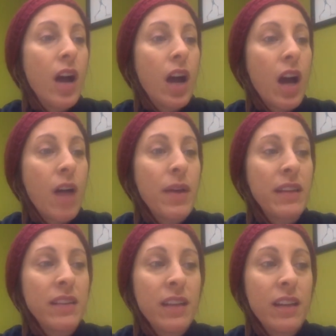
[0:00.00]

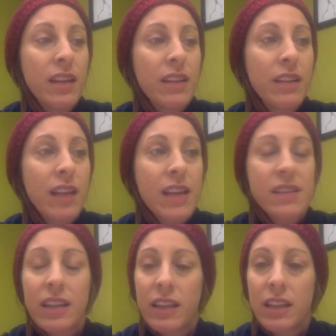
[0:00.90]
And then the last
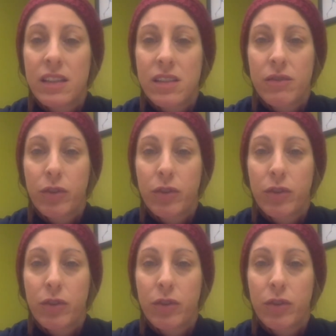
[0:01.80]
thing is